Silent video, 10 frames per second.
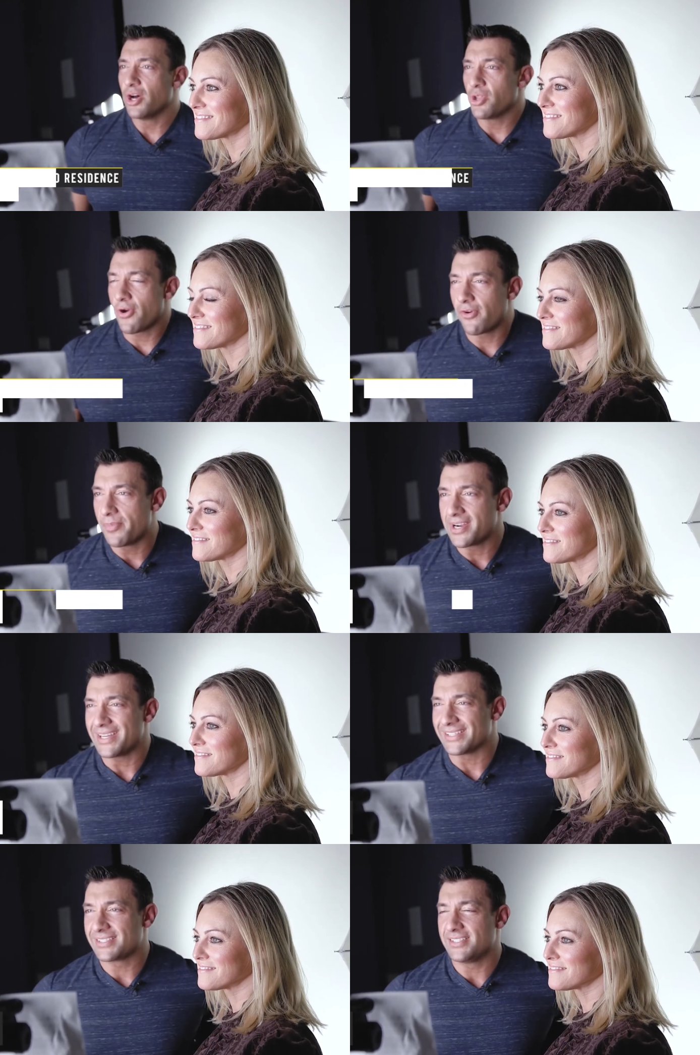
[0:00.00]
Speaker 1: Hello
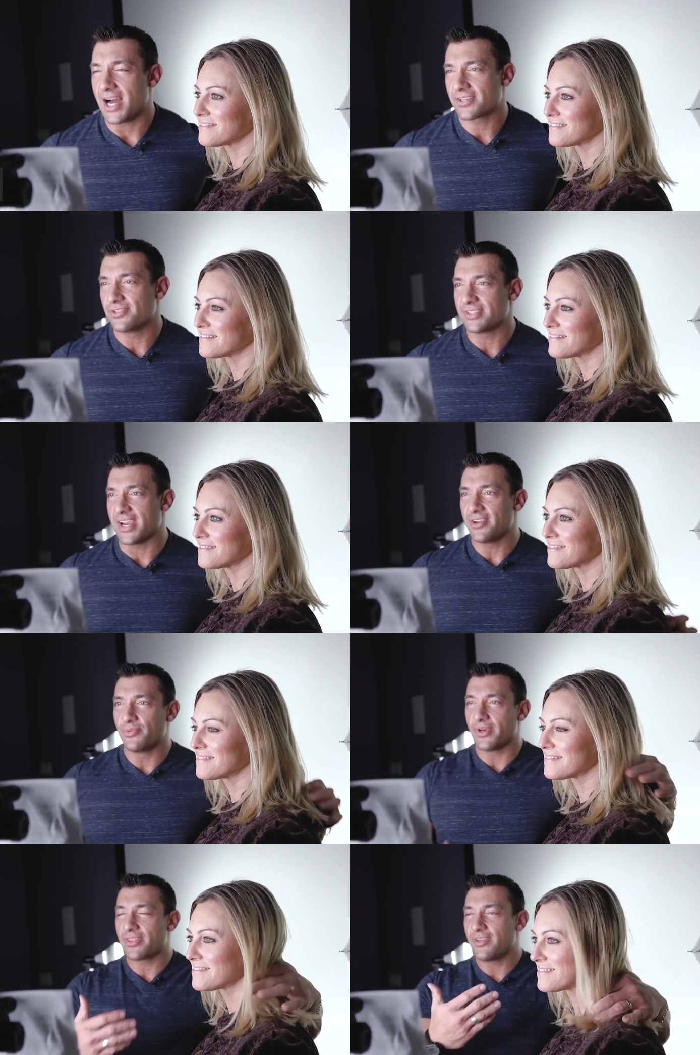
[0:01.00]
everybody, it's Dr. Zaino
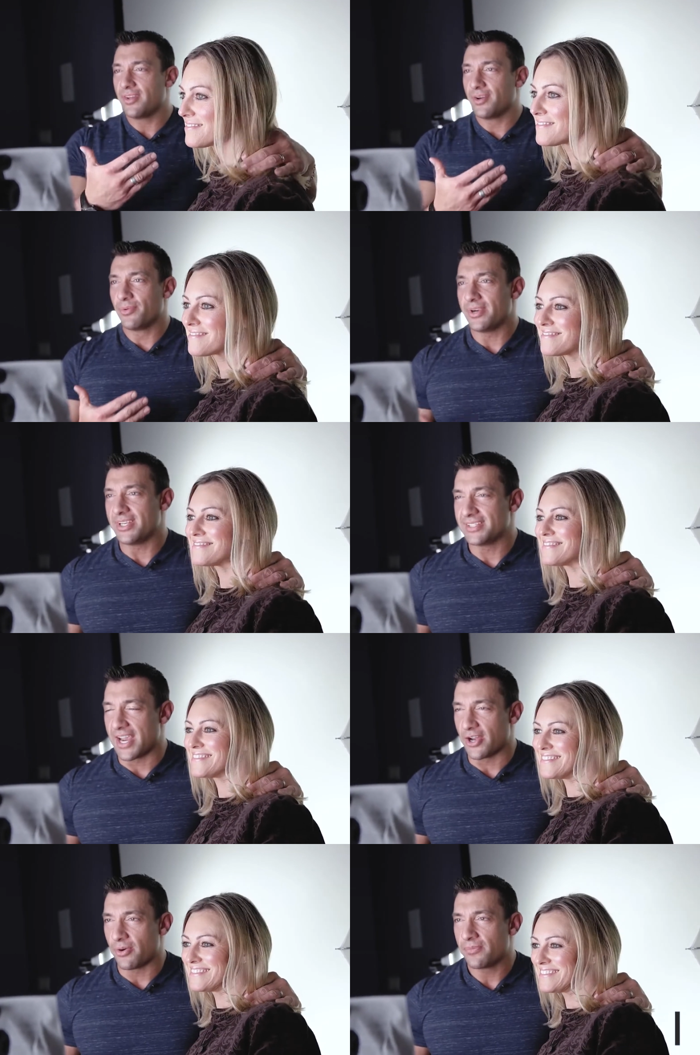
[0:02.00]
with Whitney
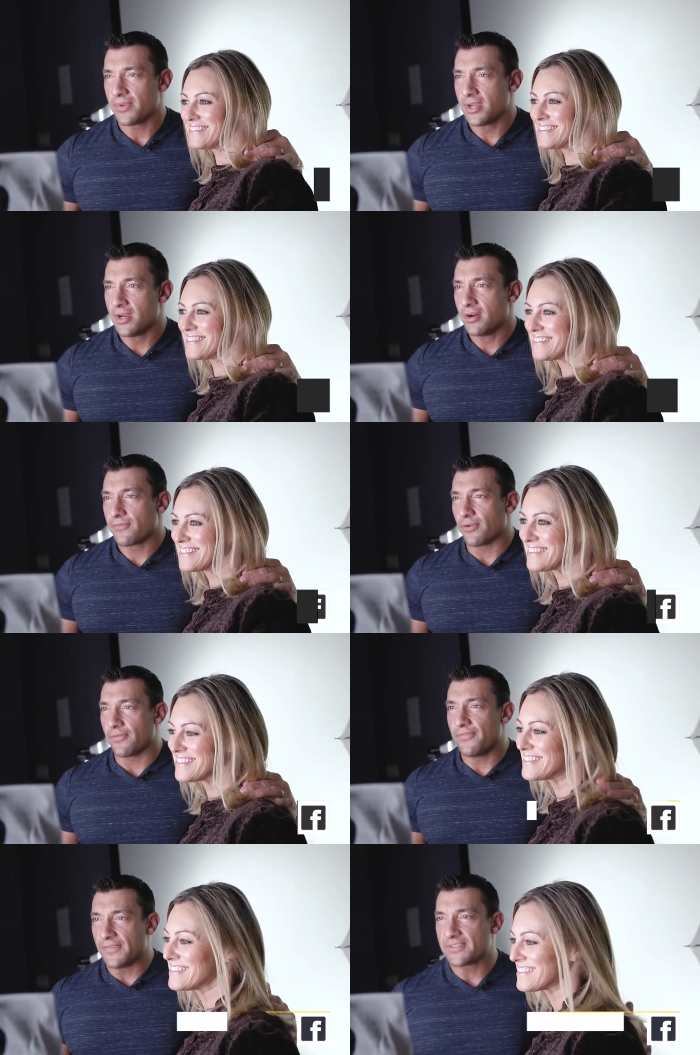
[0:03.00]
Zaino for
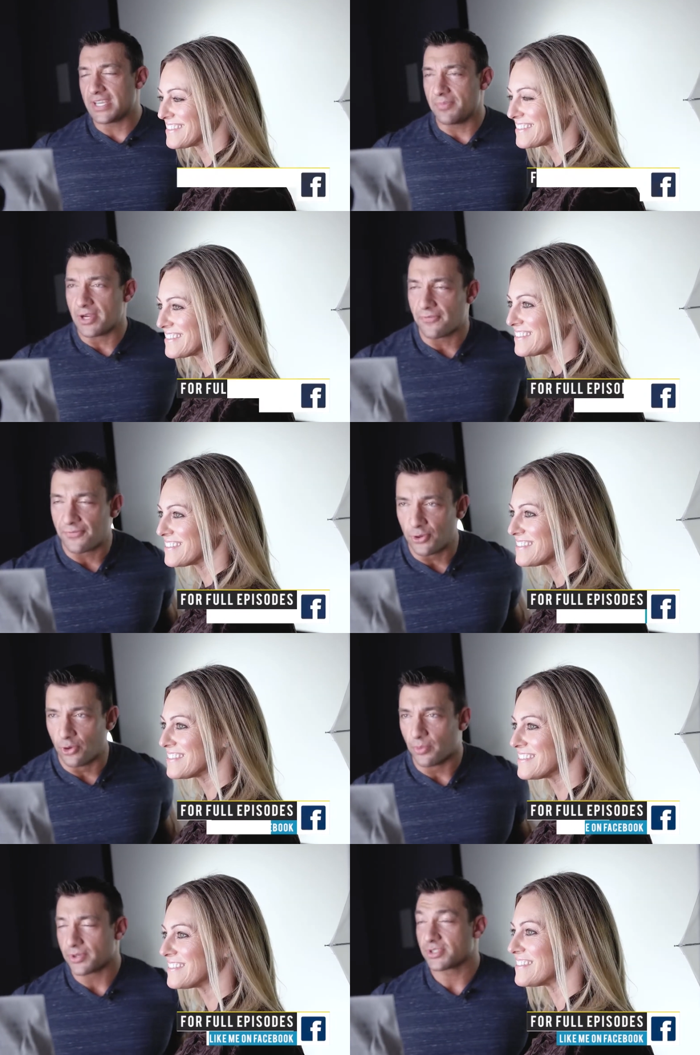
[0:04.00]
15-minute
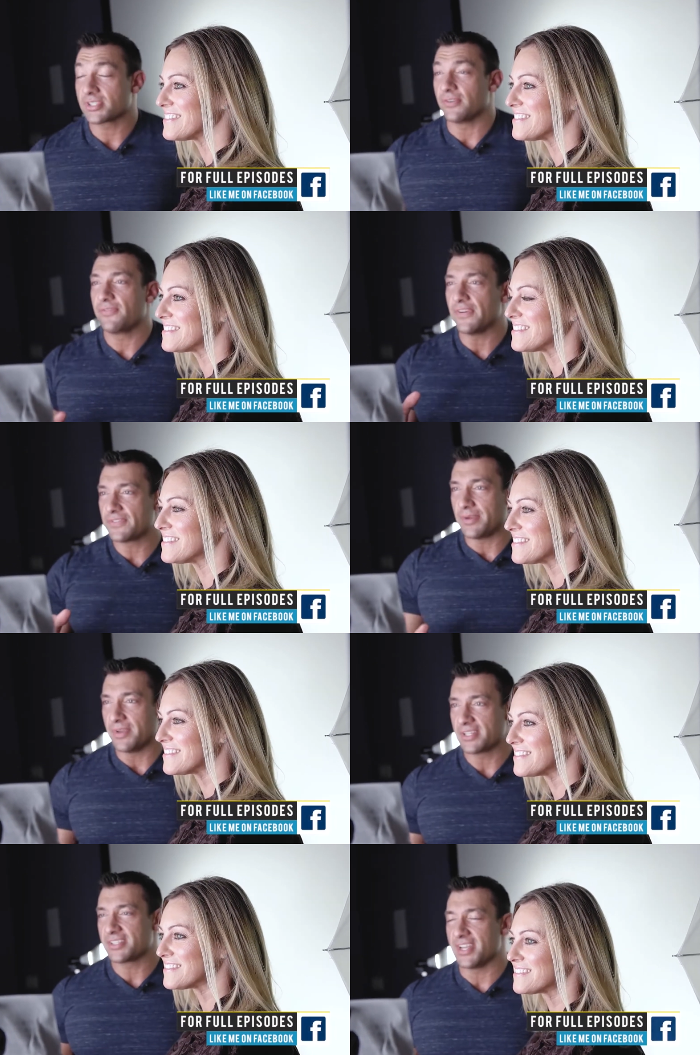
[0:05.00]
fuel. We're just in 15
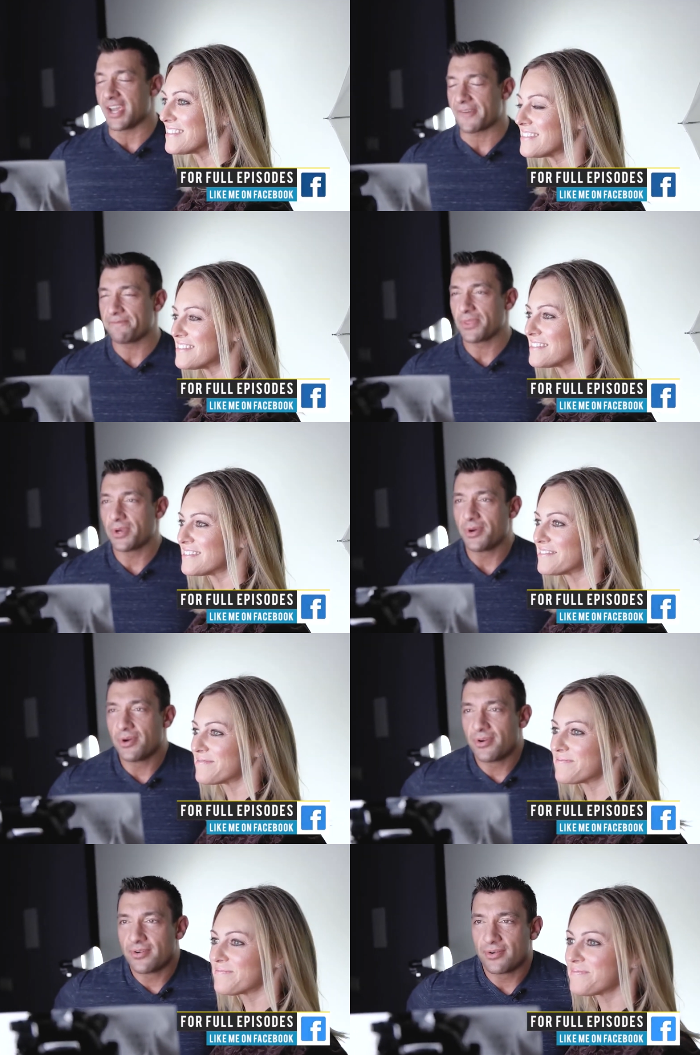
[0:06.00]
minutes a day,
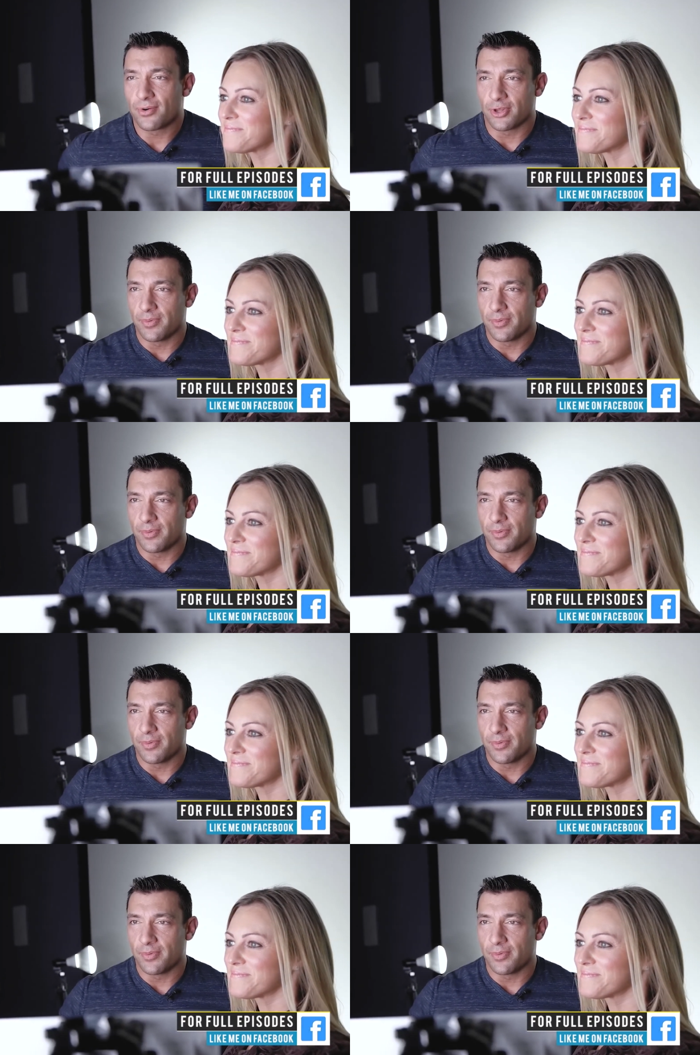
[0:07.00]
or a